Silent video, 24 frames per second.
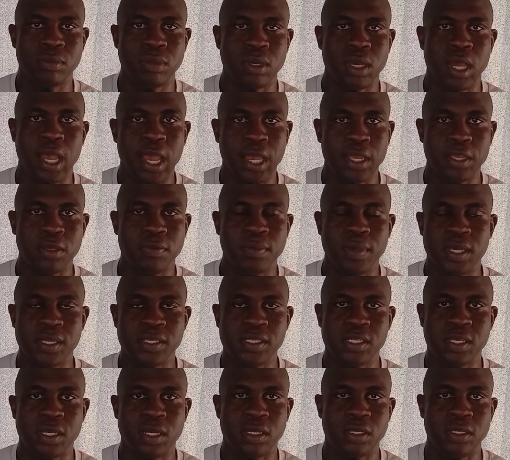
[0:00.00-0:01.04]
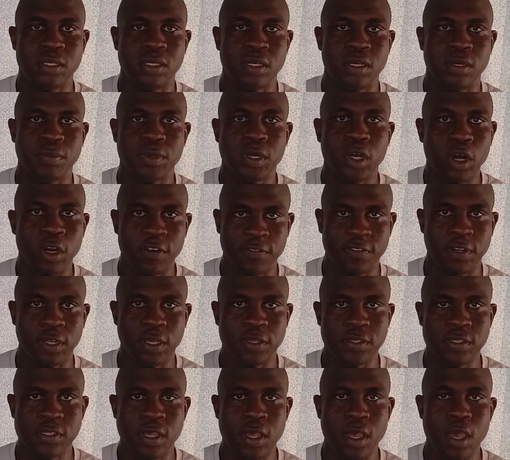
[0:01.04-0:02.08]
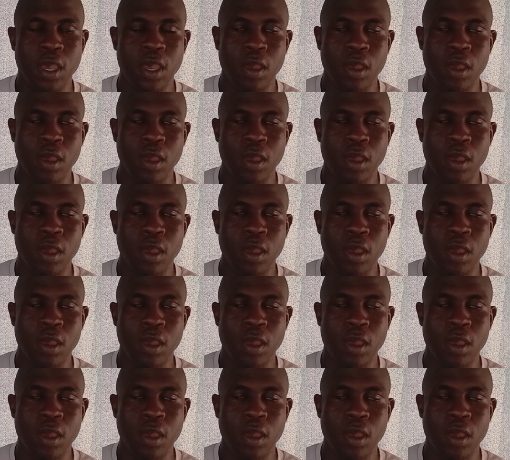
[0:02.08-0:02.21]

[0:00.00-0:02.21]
arguments and conflict.